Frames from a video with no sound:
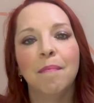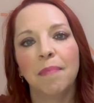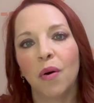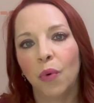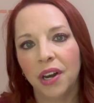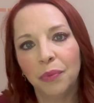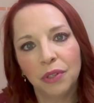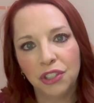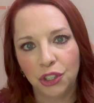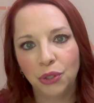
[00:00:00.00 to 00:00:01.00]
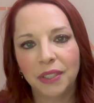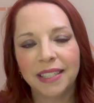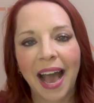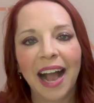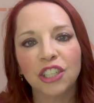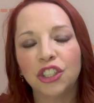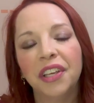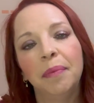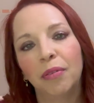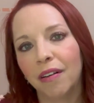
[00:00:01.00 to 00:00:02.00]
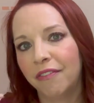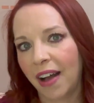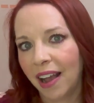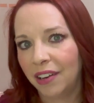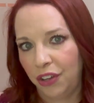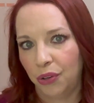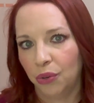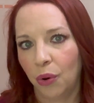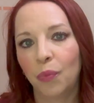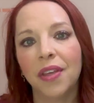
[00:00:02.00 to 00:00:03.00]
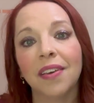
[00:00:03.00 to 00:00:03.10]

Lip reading: but what it will do is actually provide you with